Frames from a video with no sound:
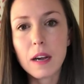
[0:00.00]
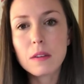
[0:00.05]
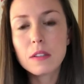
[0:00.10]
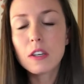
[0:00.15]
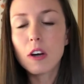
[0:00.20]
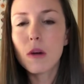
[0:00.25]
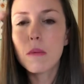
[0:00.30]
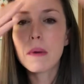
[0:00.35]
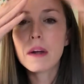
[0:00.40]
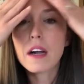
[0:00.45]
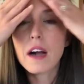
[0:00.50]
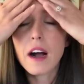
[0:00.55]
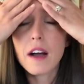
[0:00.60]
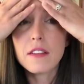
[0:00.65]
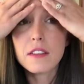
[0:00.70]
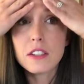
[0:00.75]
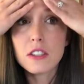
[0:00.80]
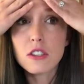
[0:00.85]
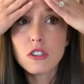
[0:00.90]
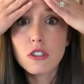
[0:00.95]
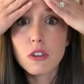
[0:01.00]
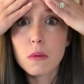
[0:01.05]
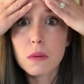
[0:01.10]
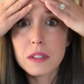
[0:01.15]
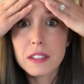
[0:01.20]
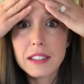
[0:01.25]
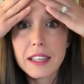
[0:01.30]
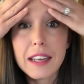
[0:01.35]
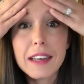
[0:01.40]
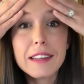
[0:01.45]
I was like, oh my God, this is so
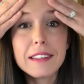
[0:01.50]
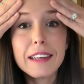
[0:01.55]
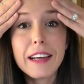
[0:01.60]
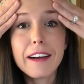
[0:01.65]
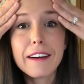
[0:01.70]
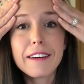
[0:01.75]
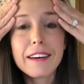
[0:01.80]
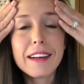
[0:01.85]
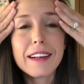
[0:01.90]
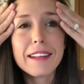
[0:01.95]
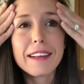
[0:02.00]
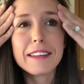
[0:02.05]
unsanitary.